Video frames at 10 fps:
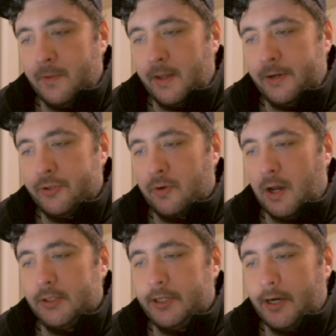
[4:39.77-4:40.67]
Kind of
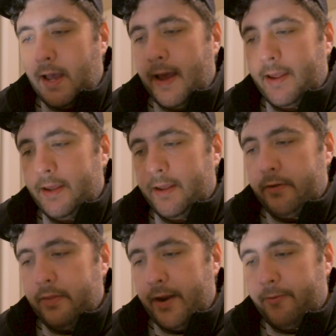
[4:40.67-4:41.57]
draws your eye
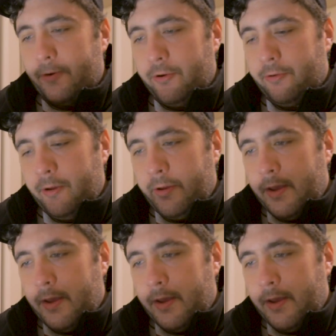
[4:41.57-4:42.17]
into that road.